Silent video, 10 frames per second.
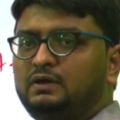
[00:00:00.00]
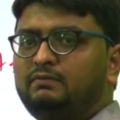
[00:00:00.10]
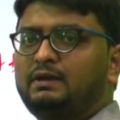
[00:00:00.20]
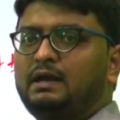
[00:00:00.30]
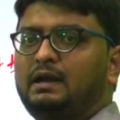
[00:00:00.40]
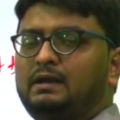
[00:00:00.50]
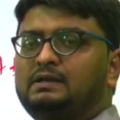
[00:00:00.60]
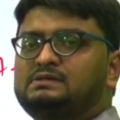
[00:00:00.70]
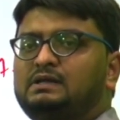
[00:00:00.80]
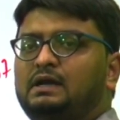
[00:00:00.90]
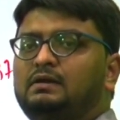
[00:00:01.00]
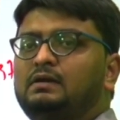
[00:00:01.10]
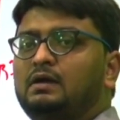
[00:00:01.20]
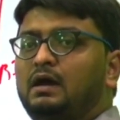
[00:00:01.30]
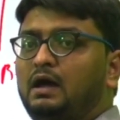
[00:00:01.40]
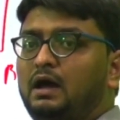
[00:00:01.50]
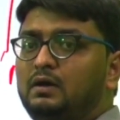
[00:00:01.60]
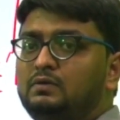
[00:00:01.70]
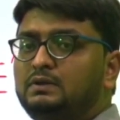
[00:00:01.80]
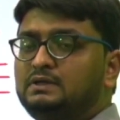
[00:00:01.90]
we can understand
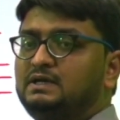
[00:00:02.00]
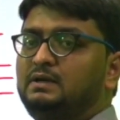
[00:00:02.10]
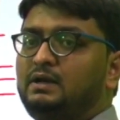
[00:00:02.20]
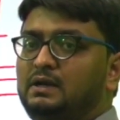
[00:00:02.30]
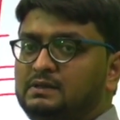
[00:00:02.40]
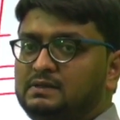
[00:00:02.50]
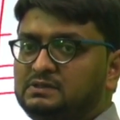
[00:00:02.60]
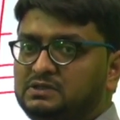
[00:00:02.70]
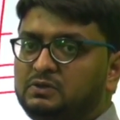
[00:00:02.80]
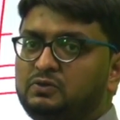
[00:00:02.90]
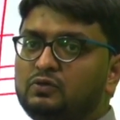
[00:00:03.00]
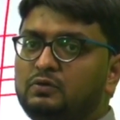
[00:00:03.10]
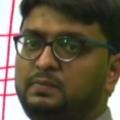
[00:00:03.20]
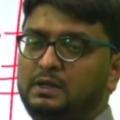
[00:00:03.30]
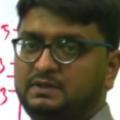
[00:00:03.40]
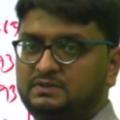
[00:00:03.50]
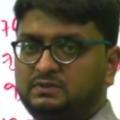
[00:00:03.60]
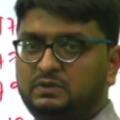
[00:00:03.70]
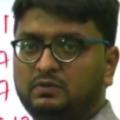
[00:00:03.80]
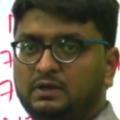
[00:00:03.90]
how the centralization took place
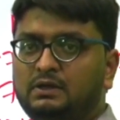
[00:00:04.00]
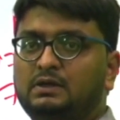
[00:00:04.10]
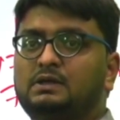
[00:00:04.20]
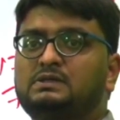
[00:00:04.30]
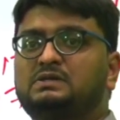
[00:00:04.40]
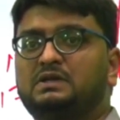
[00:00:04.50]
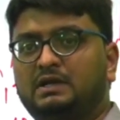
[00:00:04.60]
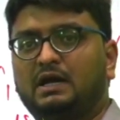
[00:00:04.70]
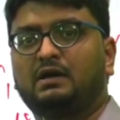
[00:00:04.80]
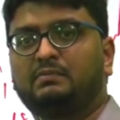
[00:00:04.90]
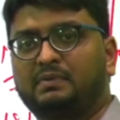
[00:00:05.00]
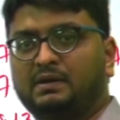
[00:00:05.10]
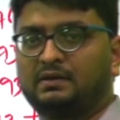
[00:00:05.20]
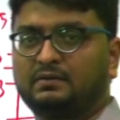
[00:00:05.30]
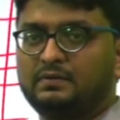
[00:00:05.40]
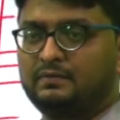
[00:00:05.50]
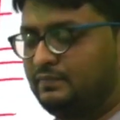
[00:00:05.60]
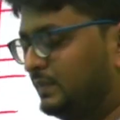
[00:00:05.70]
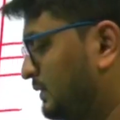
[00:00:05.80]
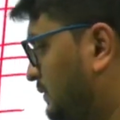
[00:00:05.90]
during East India Company.
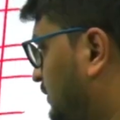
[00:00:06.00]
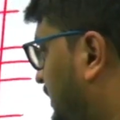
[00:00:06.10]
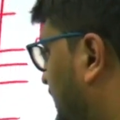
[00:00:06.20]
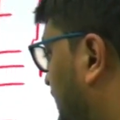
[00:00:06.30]
Okay,